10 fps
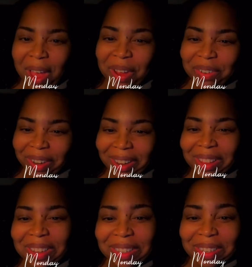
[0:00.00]
All right,
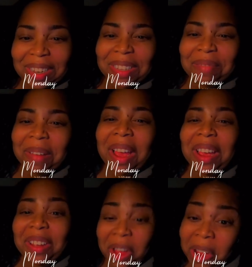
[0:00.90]
this is
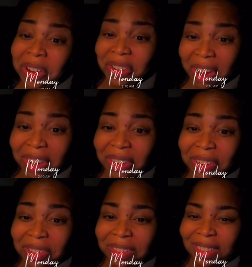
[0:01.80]
my Car
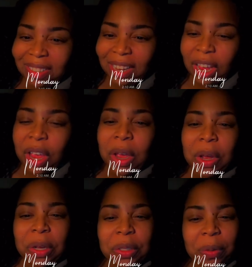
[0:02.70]
Chronicles
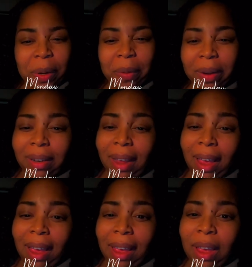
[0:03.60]

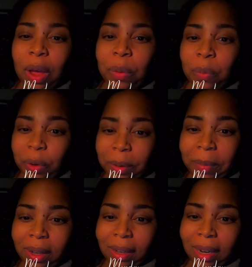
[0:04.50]
21-day
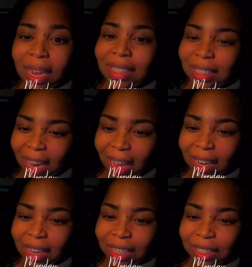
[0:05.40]
watermelon
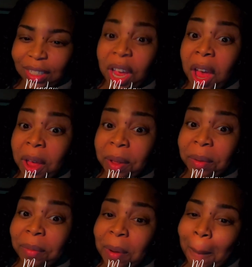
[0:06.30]
challenge
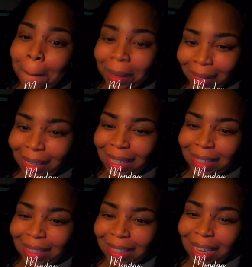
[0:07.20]

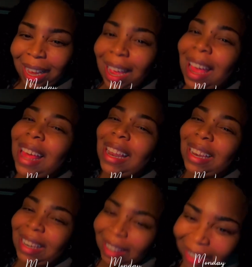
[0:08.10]
complete.
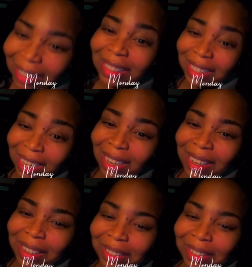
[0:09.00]
Let's get it.